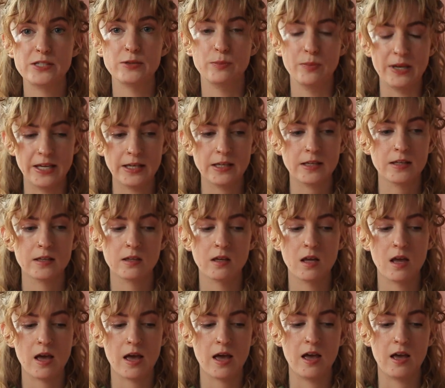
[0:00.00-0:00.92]
big.
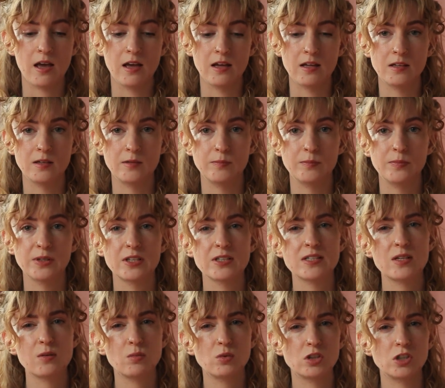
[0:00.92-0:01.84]
And because
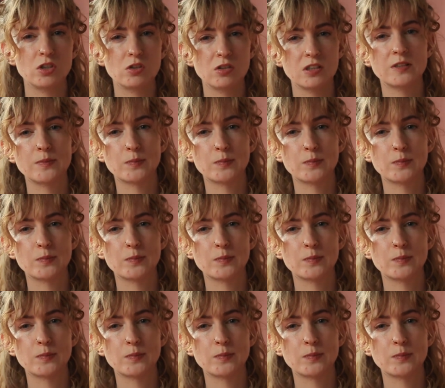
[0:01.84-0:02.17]
I want to do this